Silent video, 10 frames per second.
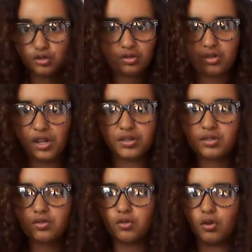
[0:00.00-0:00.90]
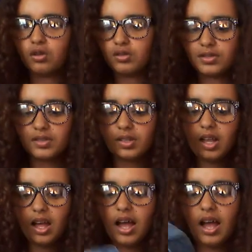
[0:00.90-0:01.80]
just shorts,
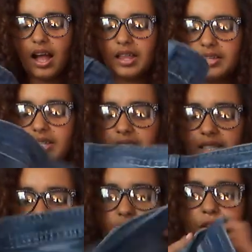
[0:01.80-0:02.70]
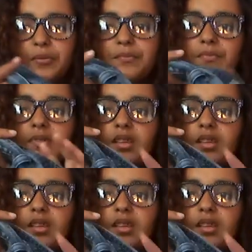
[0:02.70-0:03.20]
and it's a denim